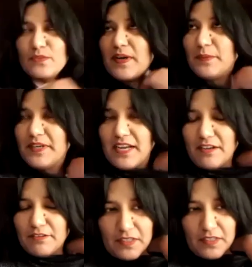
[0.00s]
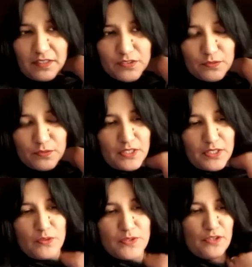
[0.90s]
we have, so we are
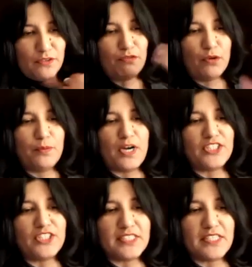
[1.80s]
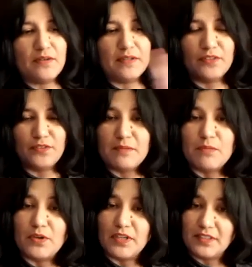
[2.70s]
closing on 4 projects now and 3
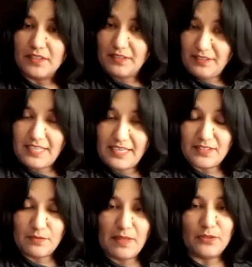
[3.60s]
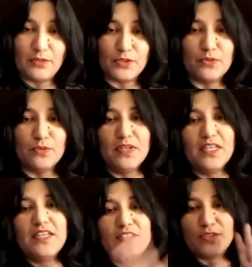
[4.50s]
more in the next month or two.
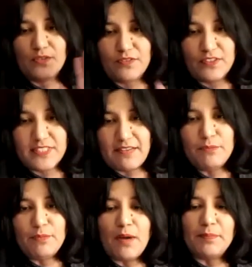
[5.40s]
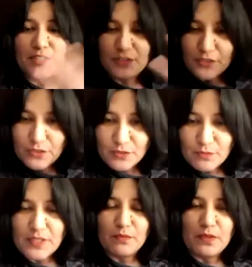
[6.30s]
So for 7 properties,
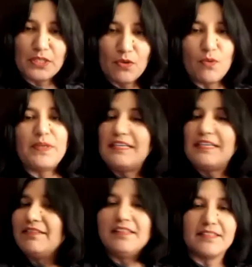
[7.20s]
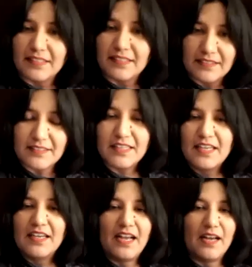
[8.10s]
we know we need these things and we